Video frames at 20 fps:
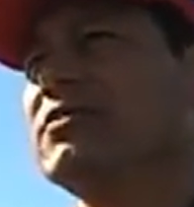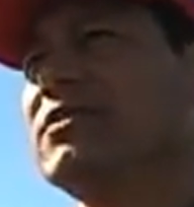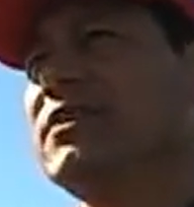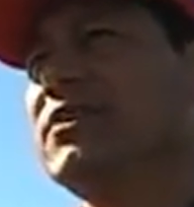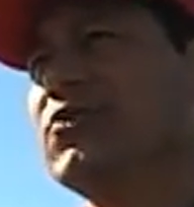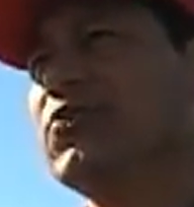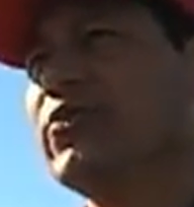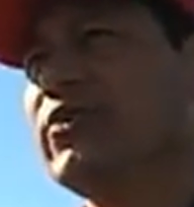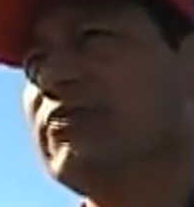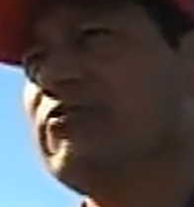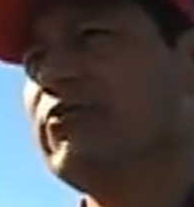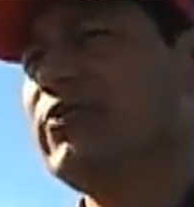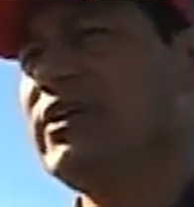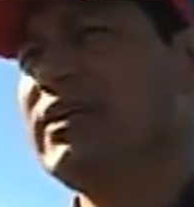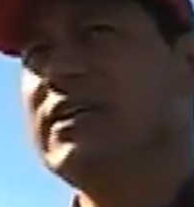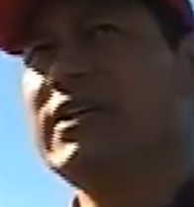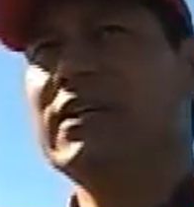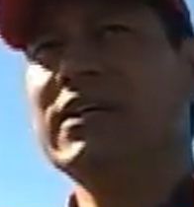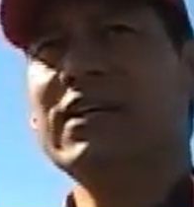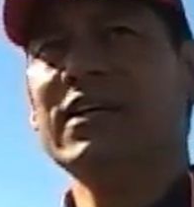You know if
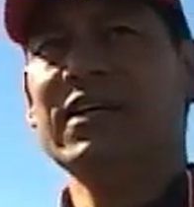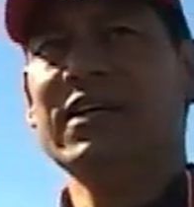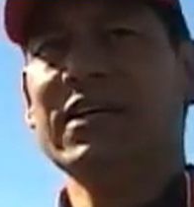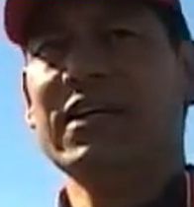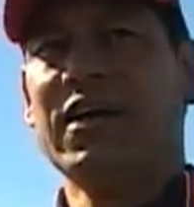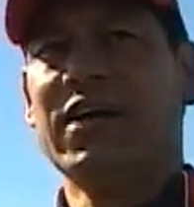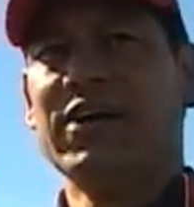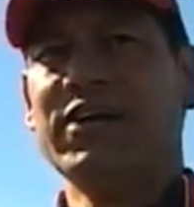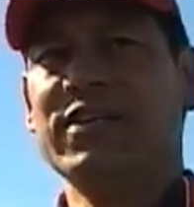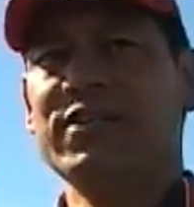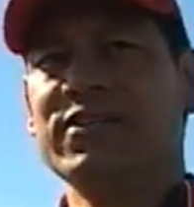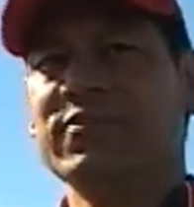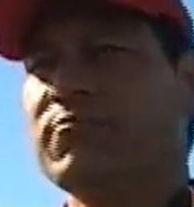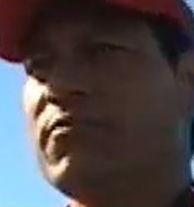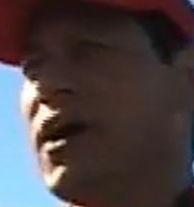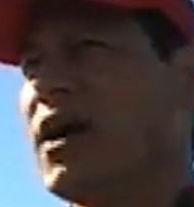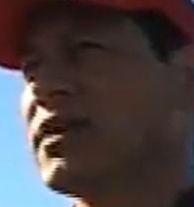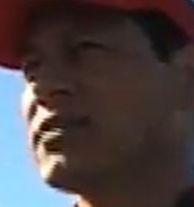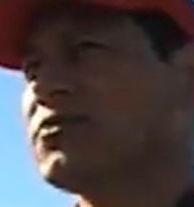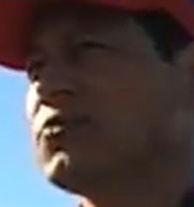we are in the
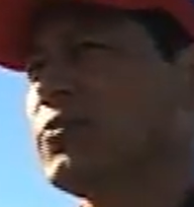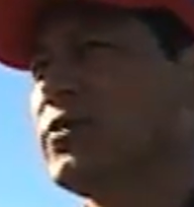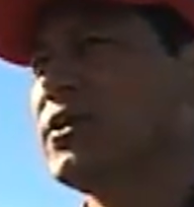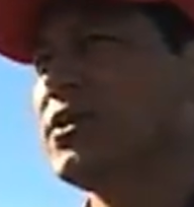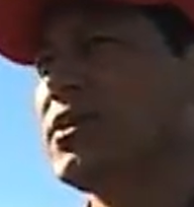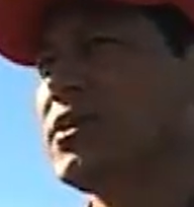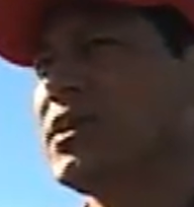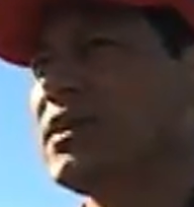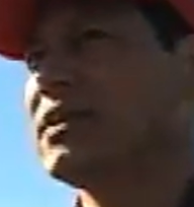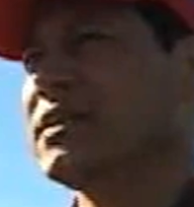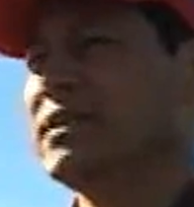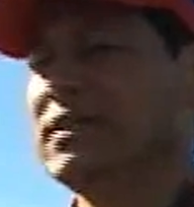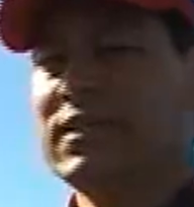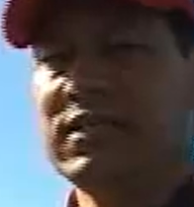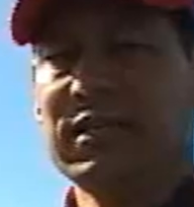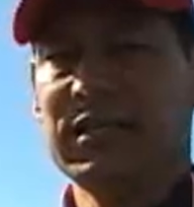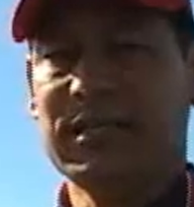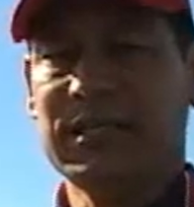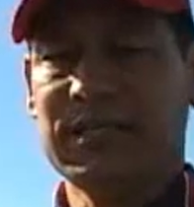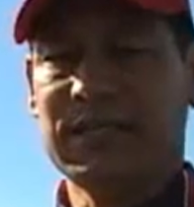box with uh,
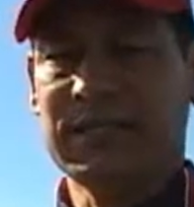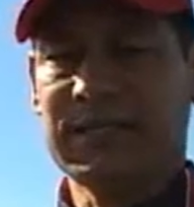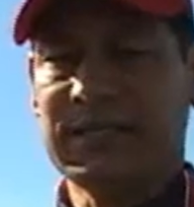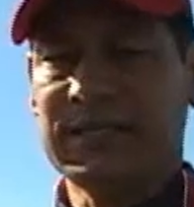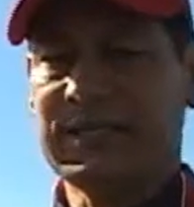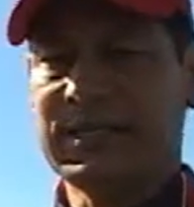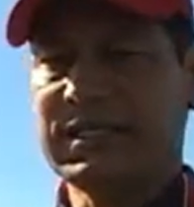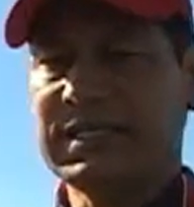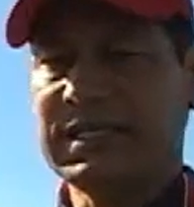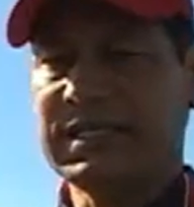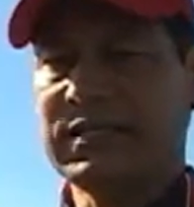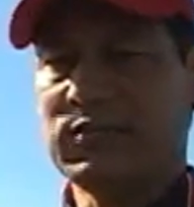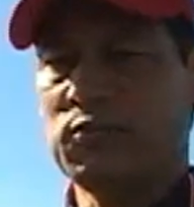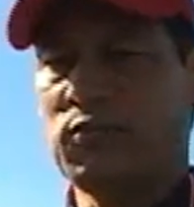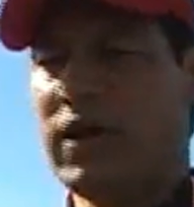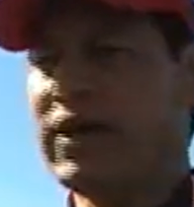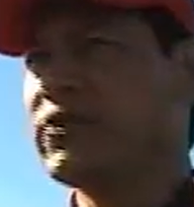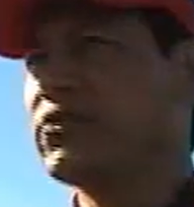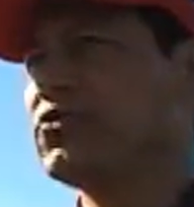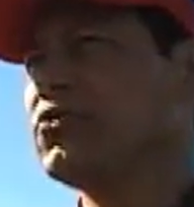uh
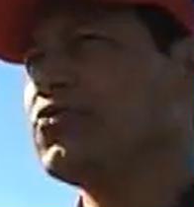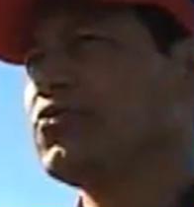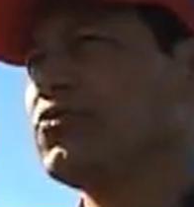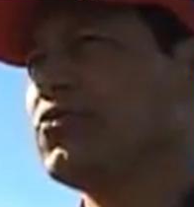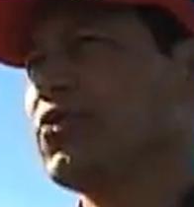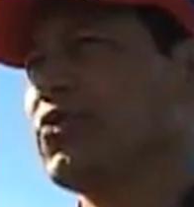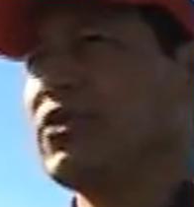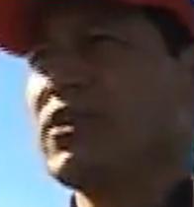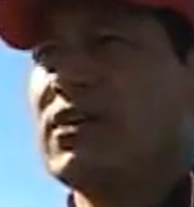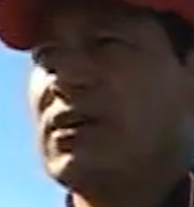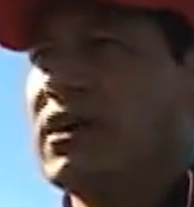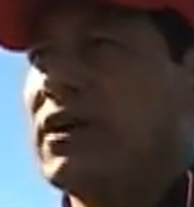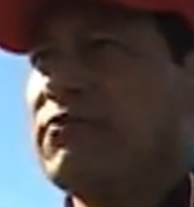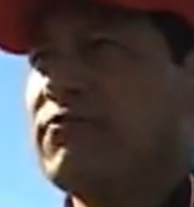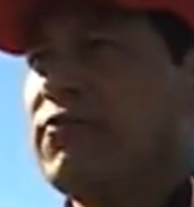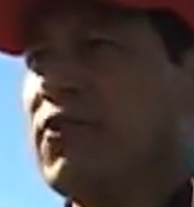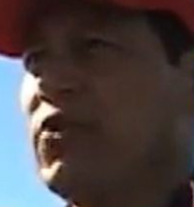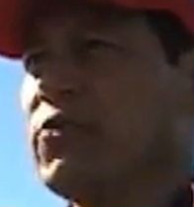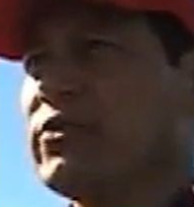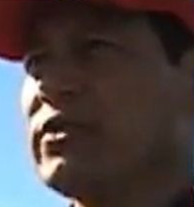one or two or the, our
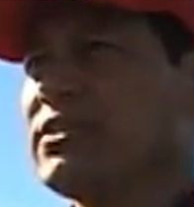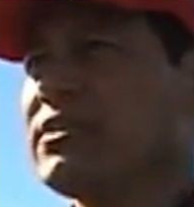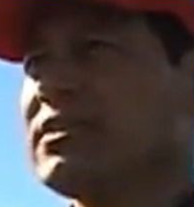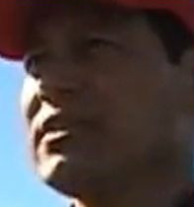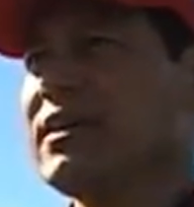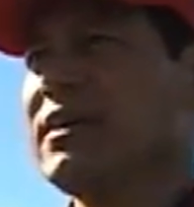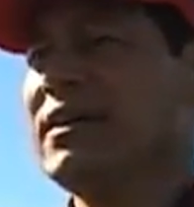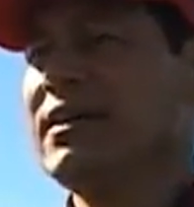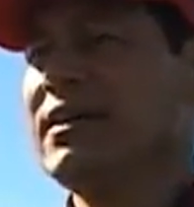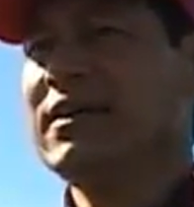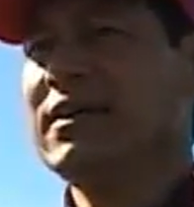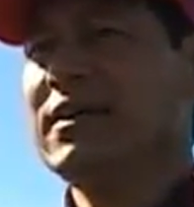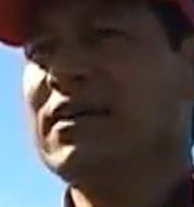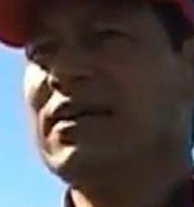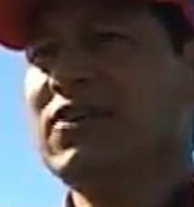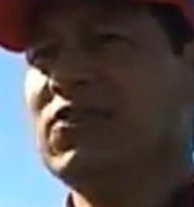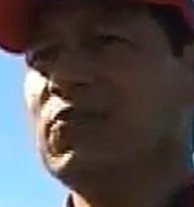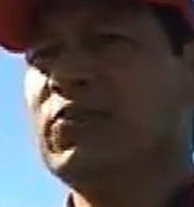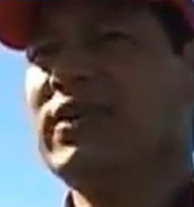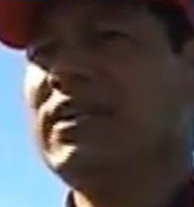forwards,
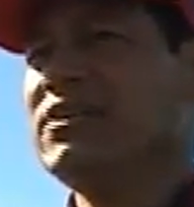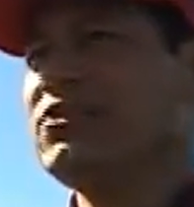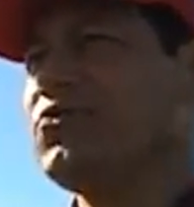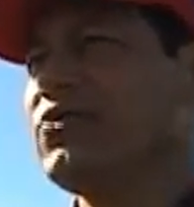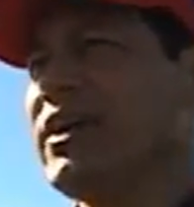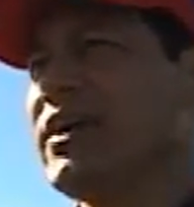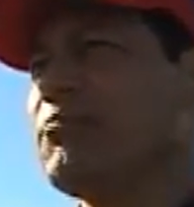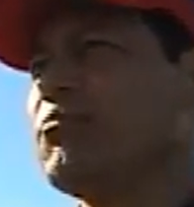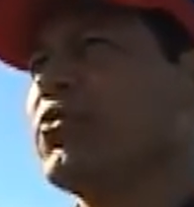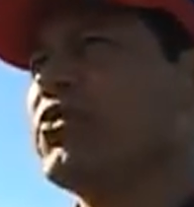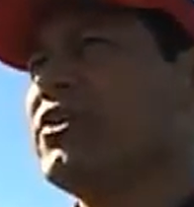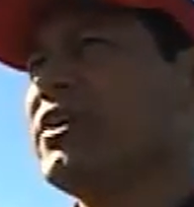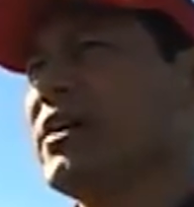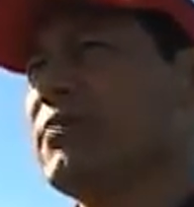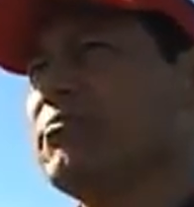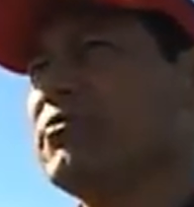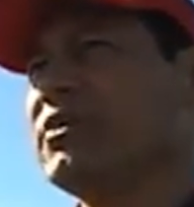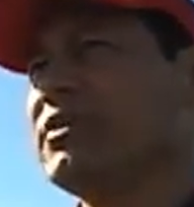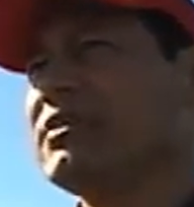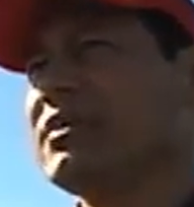you know we need to get more
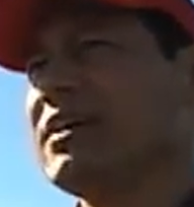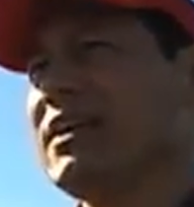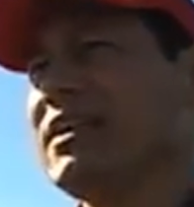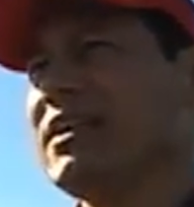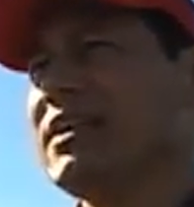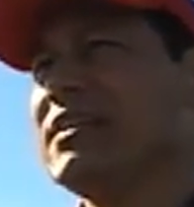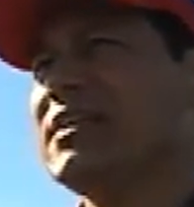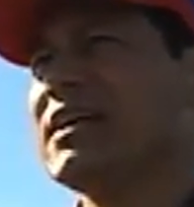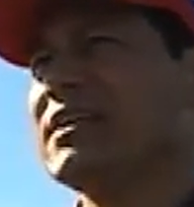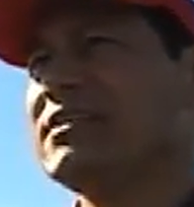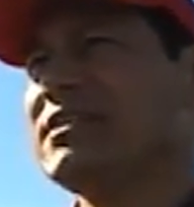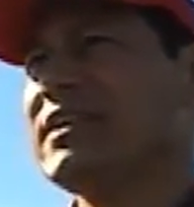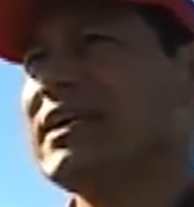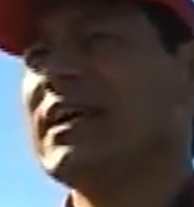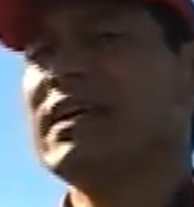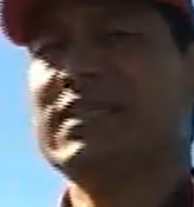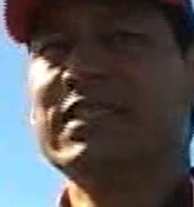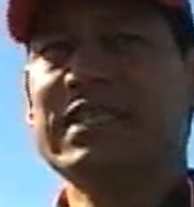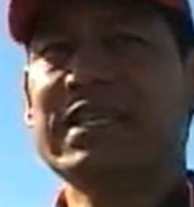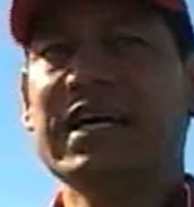numbers. I think that's the
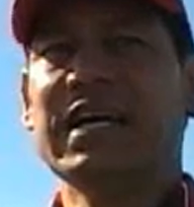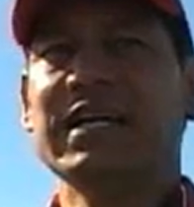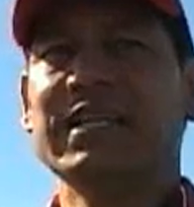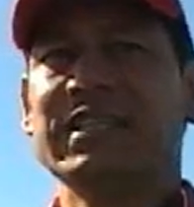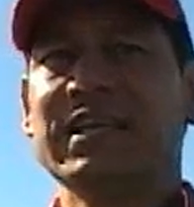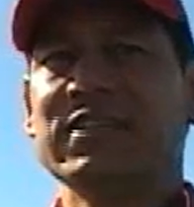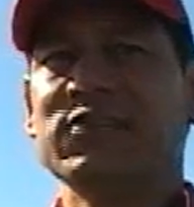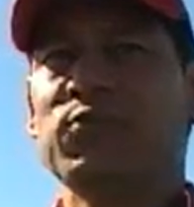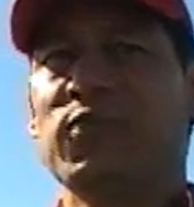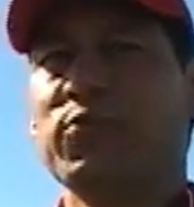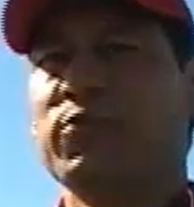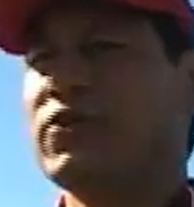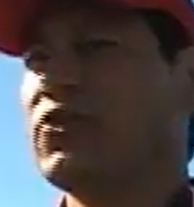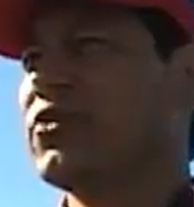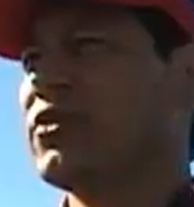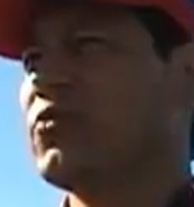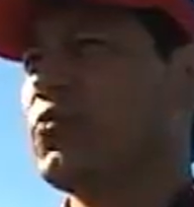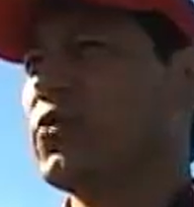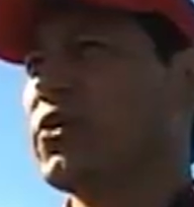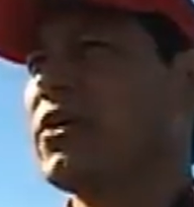idea and that's what we're
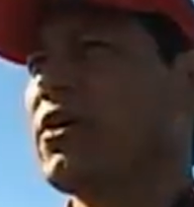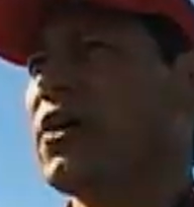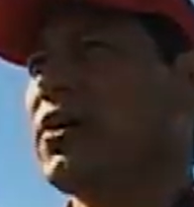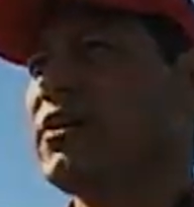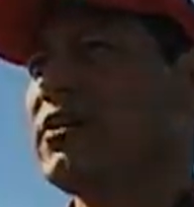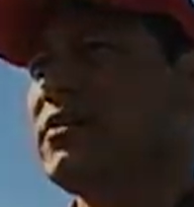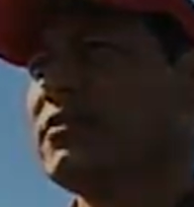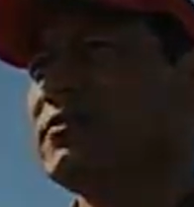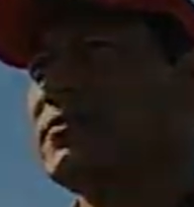going to work on.